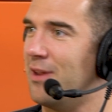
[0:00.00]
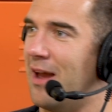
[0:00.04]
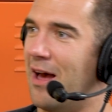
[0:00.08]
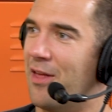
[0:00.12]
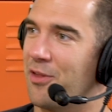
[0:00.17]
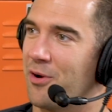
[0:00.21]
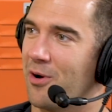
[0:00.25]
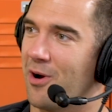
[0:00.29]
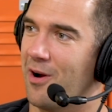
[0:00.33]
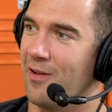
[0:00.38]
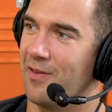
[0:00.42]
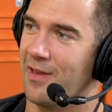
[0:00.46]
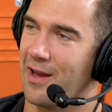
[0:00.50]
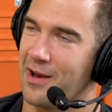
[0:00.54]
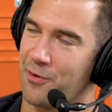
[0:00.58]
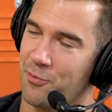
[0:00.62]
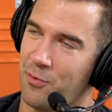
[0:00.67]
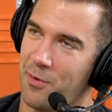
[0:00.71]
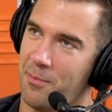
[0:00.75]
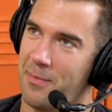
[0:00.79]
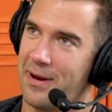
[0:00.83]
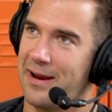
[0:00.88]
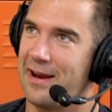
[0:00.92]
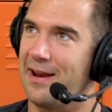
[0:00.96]
And so now they're all like,
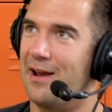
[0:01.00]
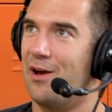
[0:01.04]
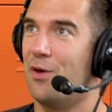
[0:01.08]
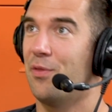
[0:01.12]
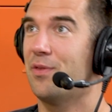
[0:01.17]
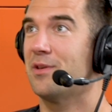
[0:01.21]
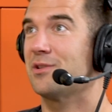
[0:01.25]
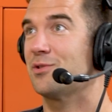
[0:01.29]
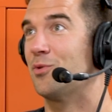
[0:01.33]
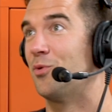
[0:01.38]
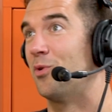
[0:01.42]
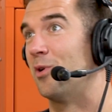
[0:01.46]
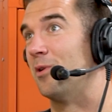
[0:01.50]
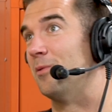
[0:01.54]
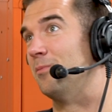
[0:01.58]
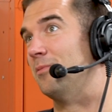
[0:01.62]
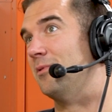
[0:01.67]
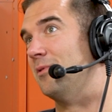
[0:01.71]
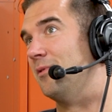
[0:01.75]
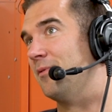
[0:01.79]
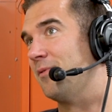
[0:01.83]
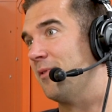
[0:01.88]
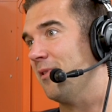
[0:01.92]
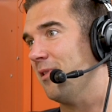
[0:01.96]
well, my health is
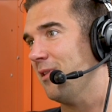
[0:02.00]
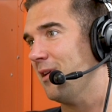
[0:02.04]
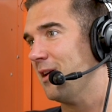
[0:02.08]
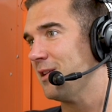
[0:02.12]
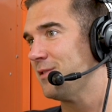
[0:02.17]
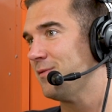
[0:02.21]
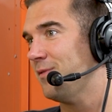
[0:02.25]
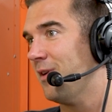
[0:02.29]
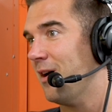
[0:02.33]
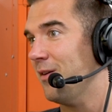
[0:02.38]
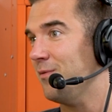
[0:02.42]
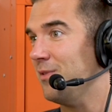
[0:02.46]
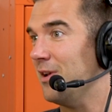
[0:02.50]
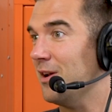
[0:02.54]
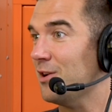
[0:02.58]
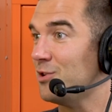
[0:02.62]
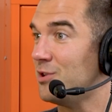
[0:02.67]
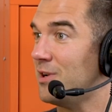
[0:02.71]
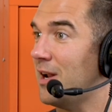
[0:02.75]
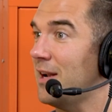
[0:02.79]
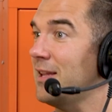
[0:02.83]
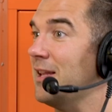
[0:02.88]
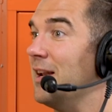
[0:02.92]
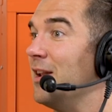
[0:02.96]
horrible for the last five
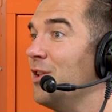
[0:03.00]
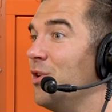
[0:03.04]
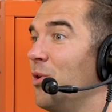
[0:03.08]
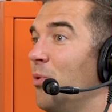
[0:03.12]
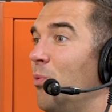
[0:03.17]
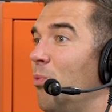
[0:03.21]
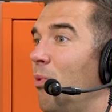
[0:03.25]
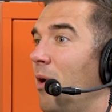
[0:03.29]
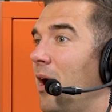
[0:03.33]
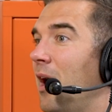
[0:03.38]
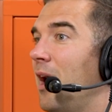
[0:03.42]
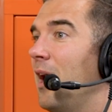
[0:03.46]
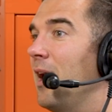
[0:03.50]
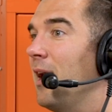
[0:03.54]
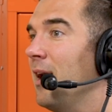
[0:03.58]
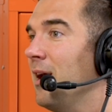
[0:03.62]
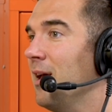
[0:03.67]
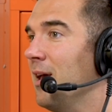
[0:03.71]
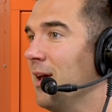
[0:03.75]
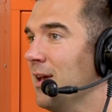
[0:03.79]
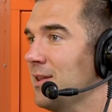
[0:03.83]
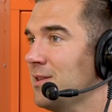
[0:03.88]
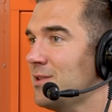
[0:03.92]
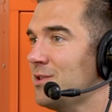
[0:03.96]
years, and I didn't know
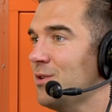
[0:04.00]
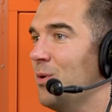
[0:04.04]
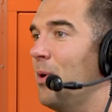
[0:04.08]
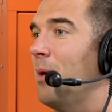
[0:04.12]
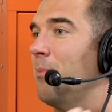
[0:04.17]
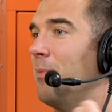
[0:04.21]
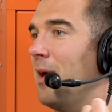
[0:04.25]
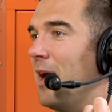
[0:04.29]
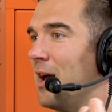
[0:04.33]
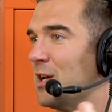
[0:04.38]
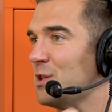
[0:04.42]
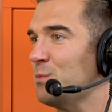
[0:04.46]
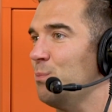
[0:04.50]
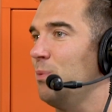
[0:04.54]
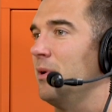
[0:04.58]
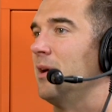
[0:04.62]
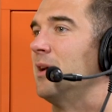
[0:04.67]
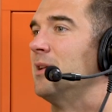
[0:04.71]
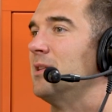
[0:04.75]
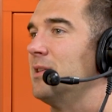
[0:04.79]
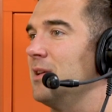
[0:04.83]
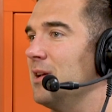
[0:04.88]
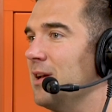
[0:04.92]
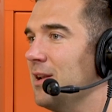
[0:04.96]
why, and so I'm
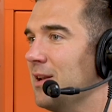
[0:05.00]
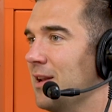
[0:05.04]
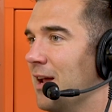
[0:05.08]
explanting.